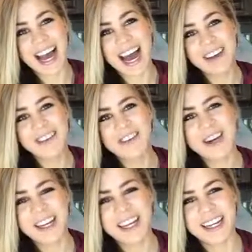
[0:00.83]
Hi
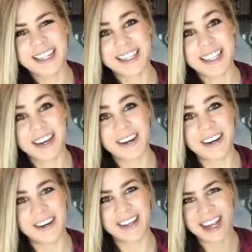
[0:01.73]
everybody, it's
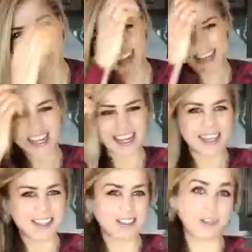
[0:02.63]
Ariel again.
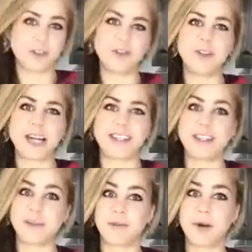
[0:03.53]
This is 2 days
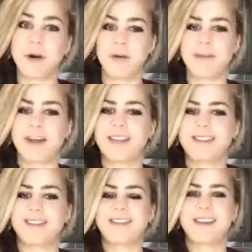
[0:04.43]
in a row.
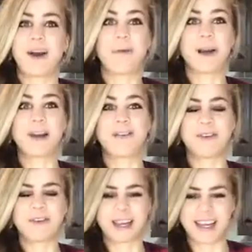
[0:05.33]
That's a record for
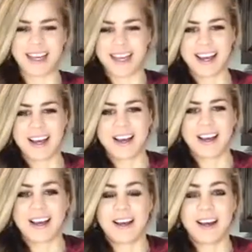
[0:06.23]
me.
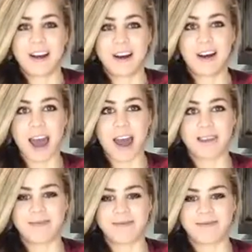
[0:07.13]
Okay,
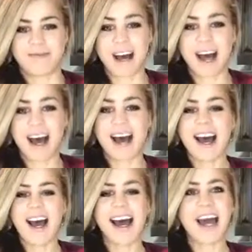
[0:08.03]

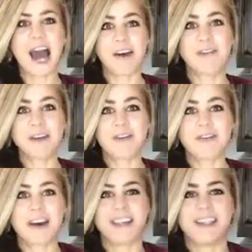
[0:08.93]
I have a
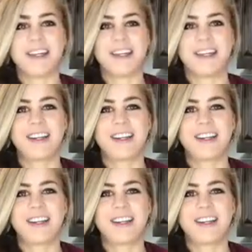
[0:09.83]
confession.